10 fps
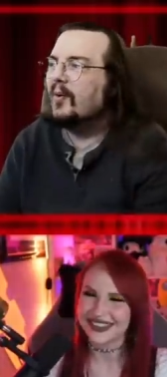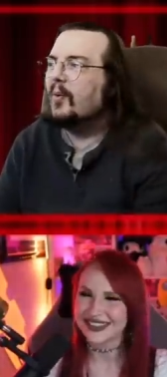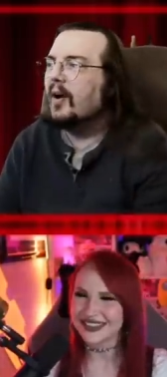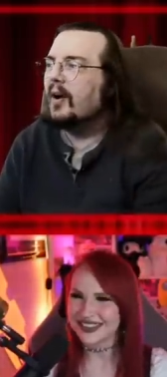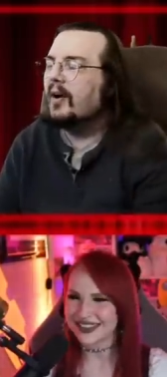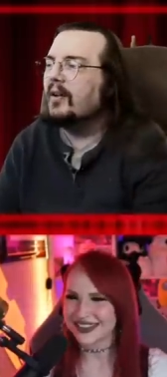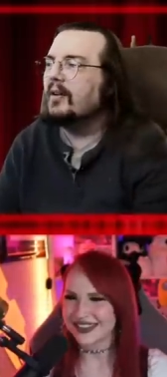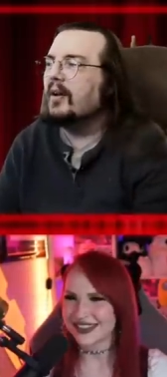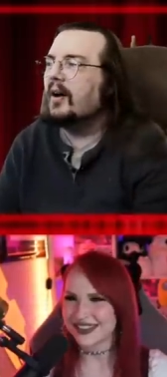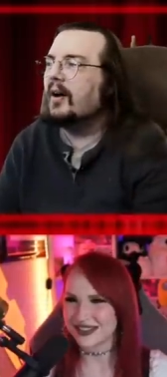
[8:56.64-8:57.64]

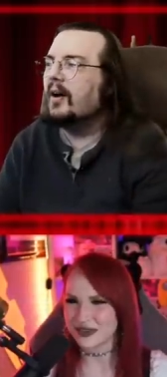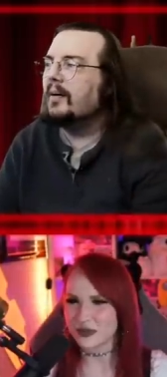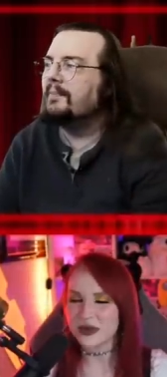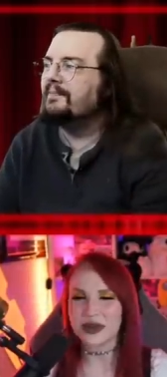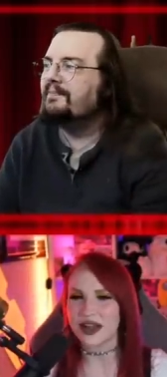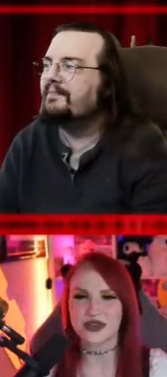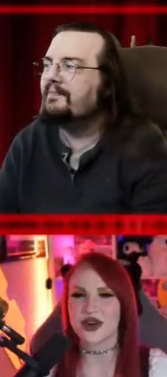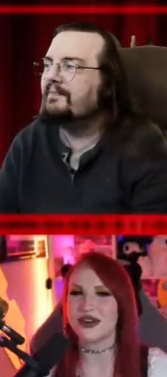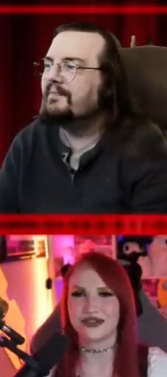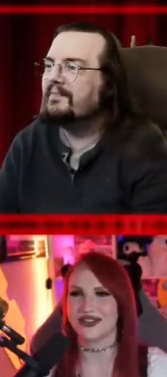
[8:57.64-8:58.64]
Speaker 1: Well, we were
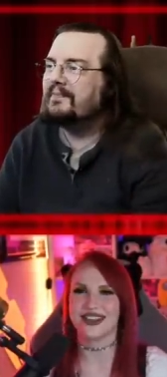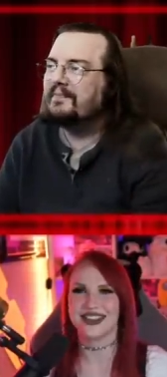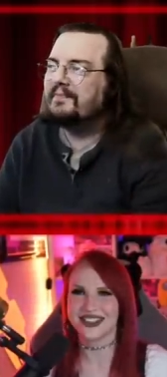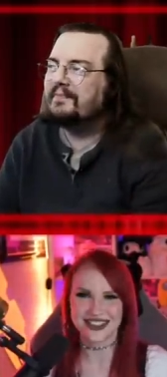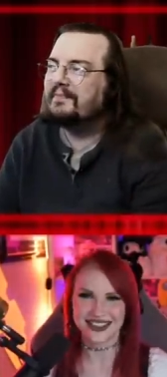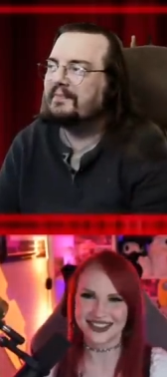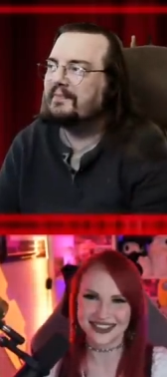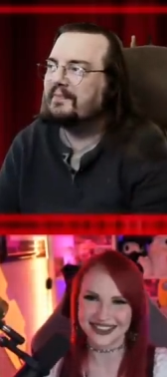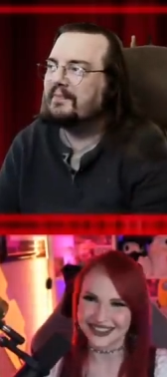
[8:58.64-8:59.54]
not trained for this.